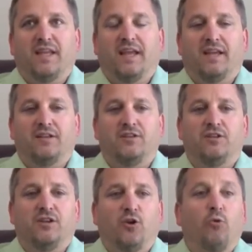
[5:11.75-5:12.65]

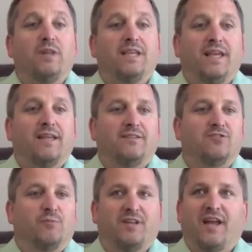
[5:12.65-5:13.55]
And you can only get
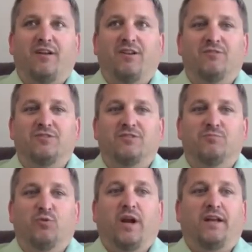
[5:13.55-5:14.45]
so many downloads as
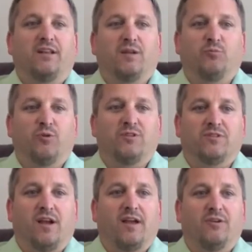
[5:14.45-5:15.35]
a brand like Point
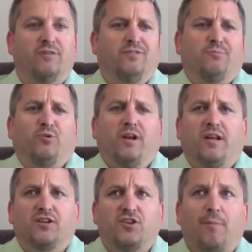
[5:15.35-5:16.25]
Inside, or even a brand
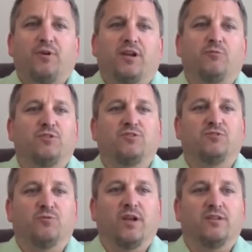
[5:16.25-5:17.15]
like Shopkick, which
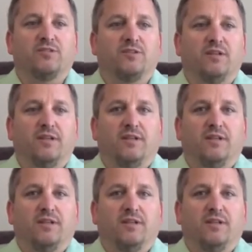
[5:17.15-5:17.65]
has raised,